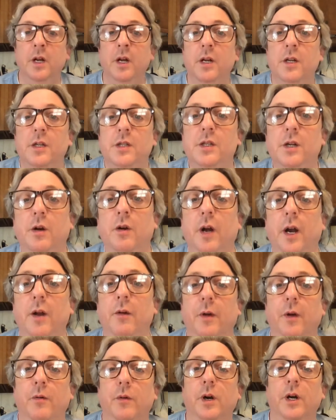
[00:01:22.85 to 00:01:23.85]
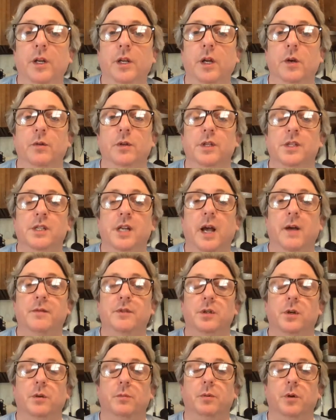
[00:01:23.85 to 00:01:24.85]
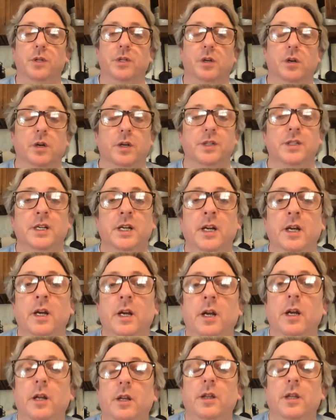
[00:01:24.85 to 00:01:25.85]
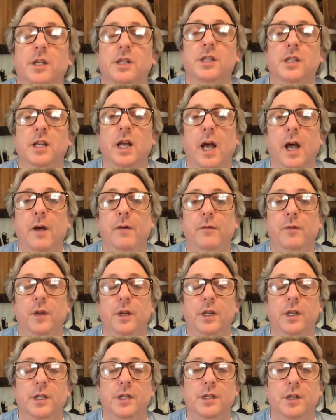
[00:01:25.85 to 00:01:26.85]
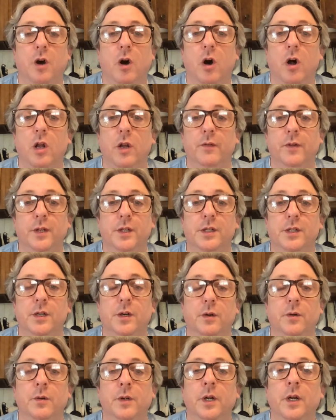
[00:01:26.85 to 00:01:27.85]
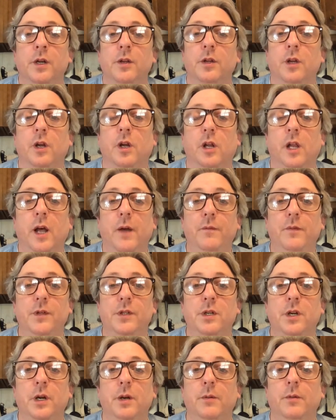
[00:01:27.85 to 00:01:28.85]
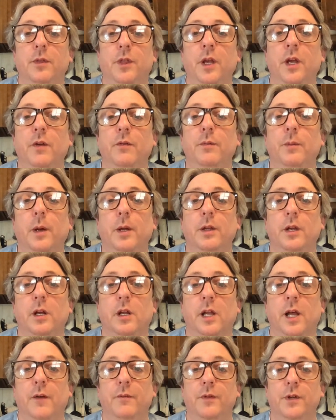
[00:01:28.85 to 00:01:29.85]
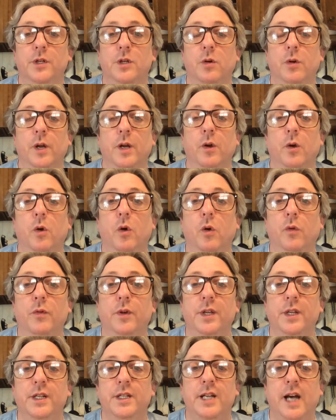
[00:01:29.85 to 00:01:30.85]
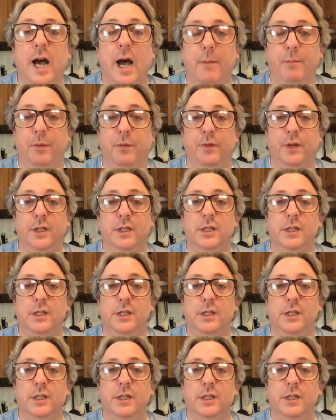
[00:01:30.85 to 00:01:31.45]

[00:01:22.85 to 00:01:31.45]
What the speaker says: So anyway, we're going to deal with the staff. So boys and girls, the staff is all of it. So the clef is going to think about the clef as going over the top of it.